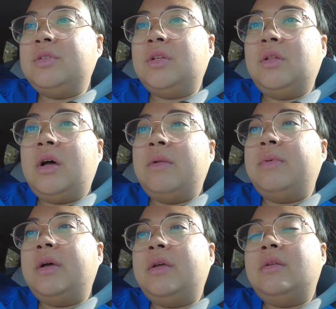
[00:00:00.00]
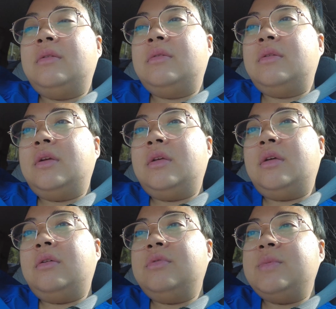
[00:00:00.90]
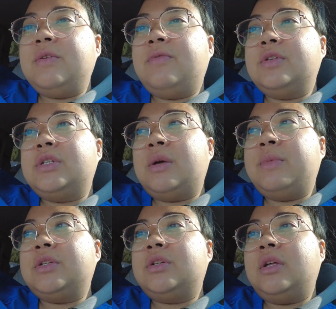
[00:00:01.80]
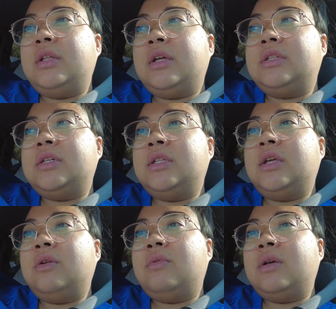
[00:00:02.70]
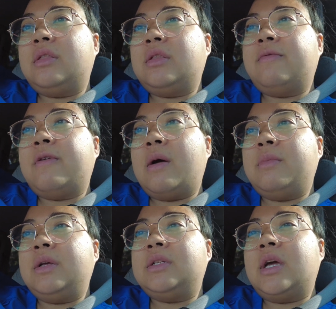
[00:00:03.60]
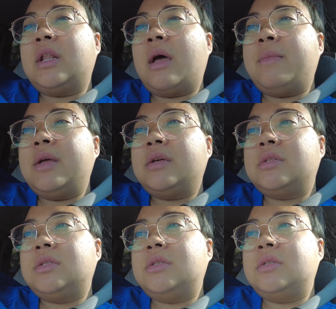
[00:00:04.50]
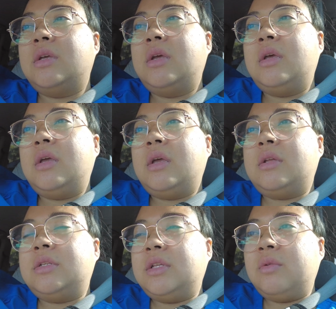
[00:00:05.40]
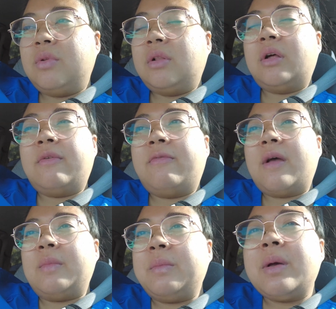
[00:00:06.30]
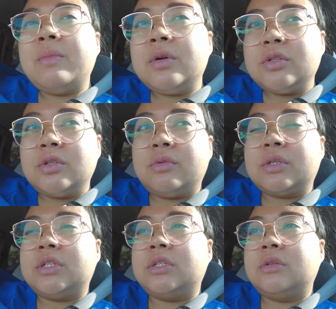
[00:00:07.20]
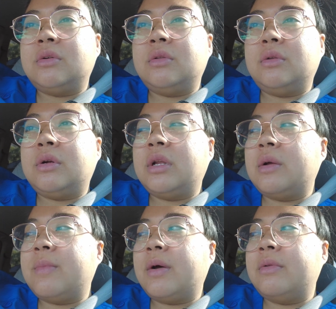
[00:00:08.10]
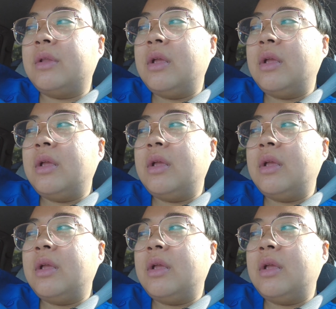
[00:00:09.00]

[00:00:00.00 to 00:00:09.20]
was a lot, but it was my first time yesterday dealing with family dynamics and dealing with a lot of family members who were still learning about